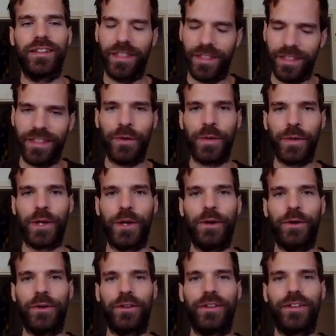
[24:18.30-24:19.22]
There we
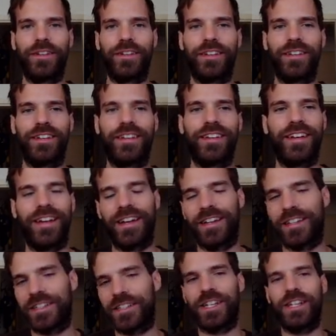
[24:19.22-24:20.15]
go. I
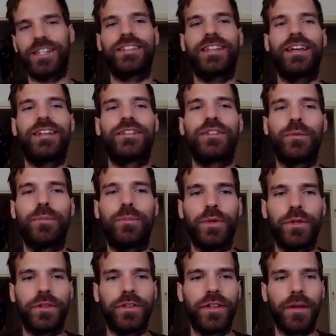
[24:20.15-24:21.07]
just had to
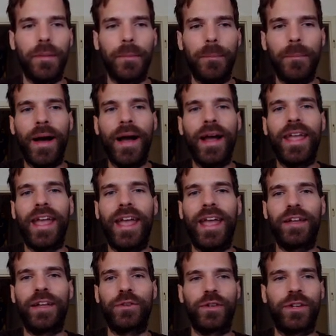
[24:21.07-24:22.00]
put my
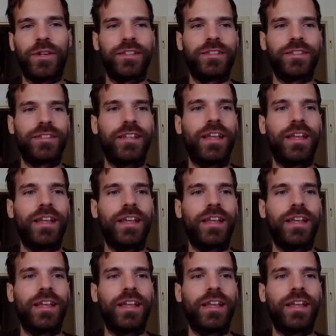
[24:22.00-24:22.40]
address